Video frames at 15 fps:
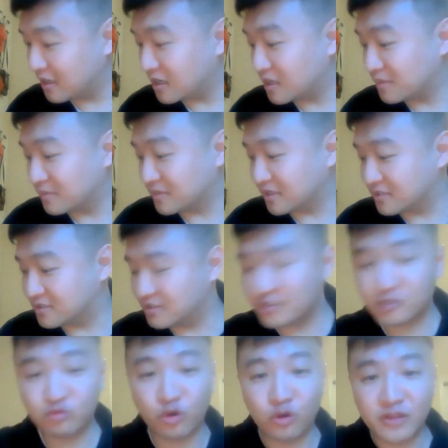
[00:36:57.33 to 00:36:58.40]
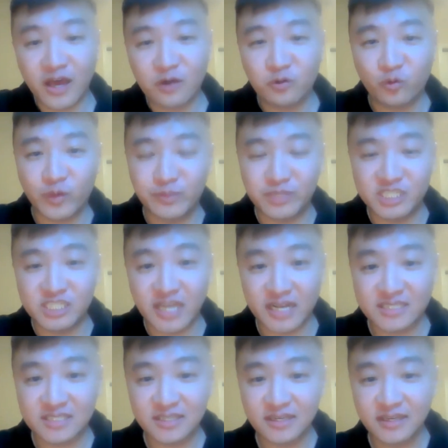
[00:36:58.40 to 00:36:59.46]
because this rollout, we
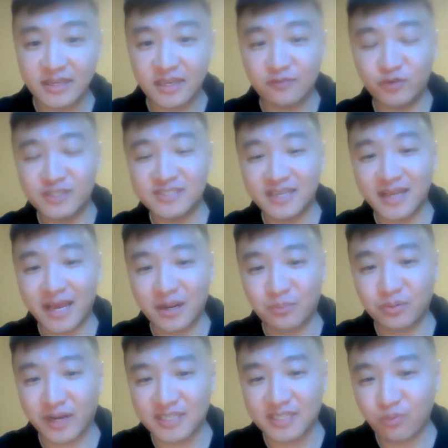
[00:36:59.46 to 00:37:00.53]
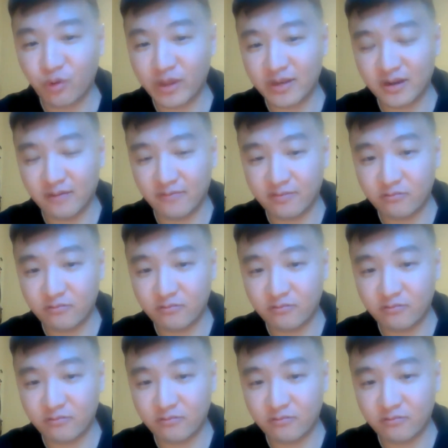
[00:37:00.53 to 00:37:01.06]
project if we set a price point of